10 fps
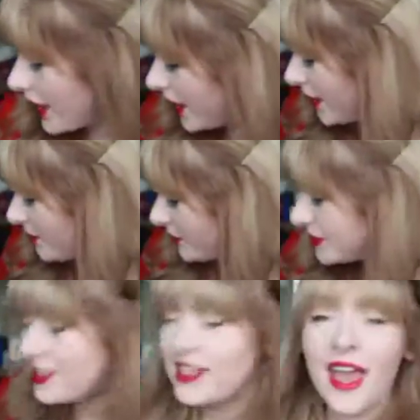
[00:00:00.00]

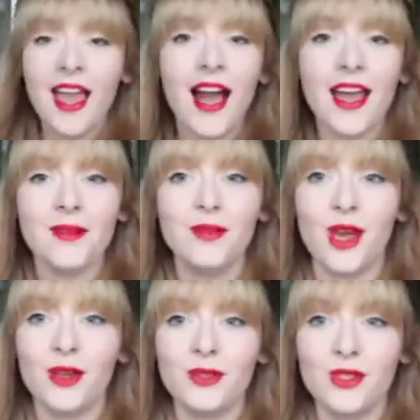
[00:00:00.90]
Today I am
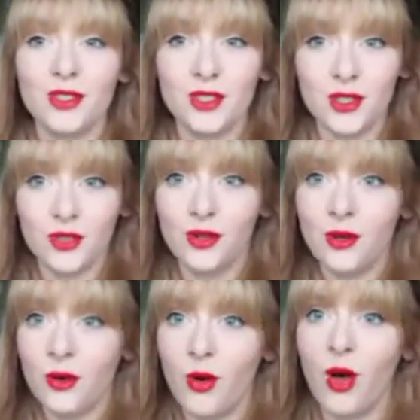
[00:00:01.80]
going to do
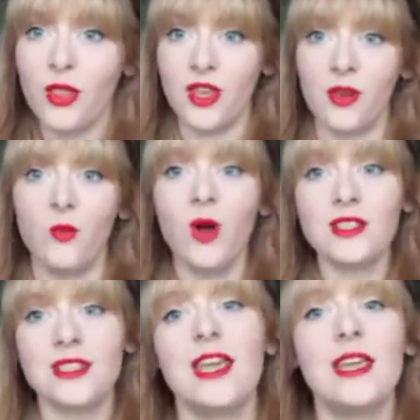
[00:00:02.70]
the
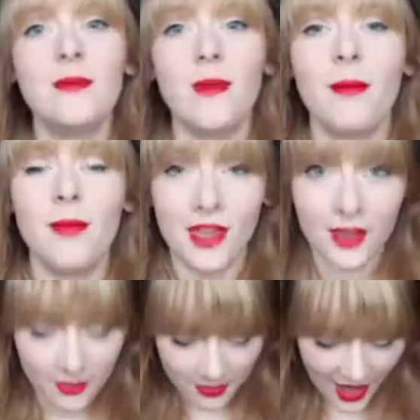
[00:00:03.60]
what's in my
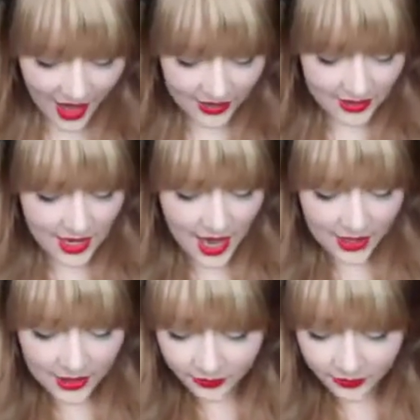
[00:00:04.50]
makeup bag tag.